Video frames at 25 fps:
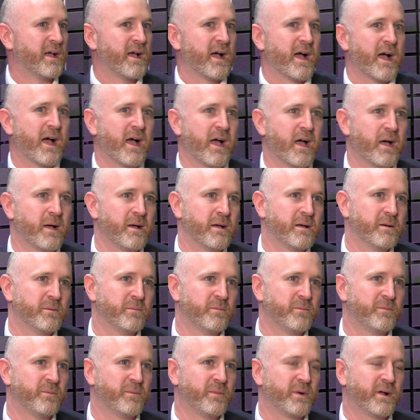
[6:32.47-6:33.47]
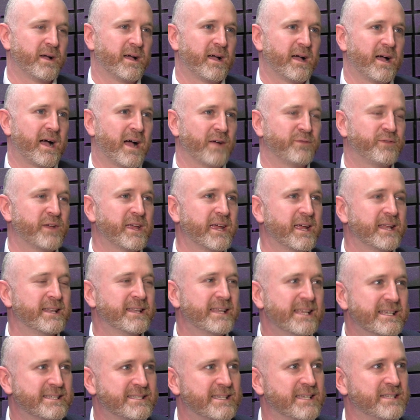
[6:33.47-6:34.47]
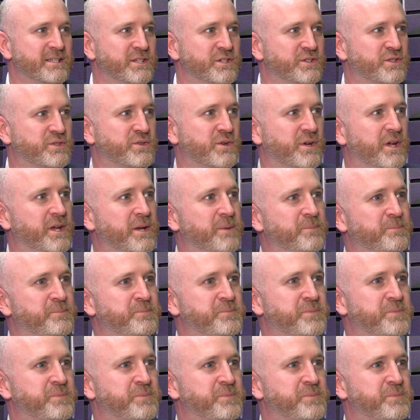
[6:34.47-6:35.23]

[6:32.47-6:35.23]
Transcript: I think in this industry,